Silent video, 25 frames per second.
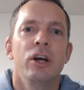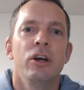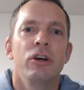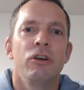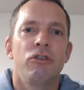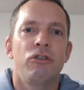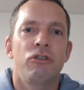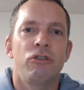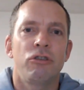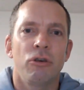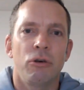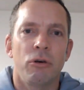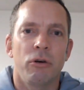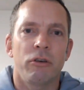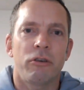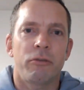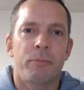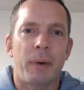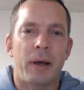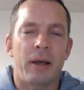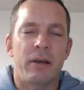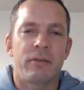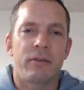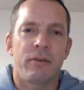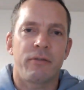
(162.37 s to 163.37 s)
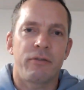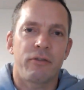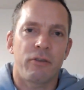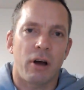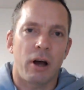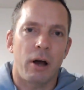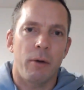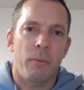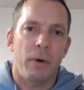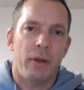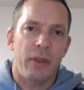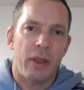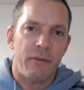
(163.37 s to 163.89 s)
short space of
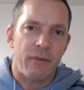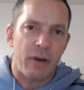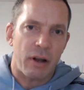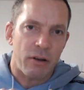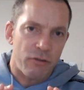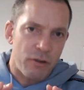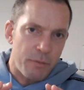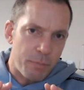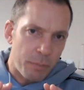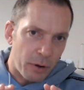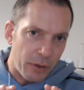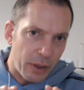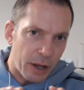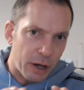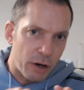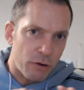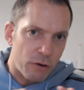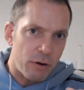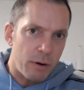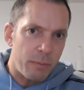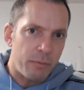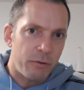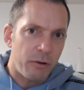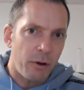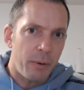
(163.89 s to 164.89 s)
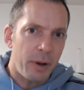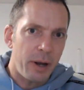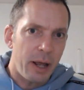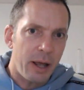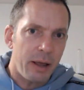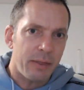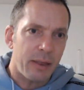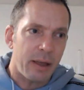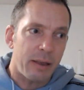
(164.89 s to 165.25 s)
time when they've actually put their crypto in it.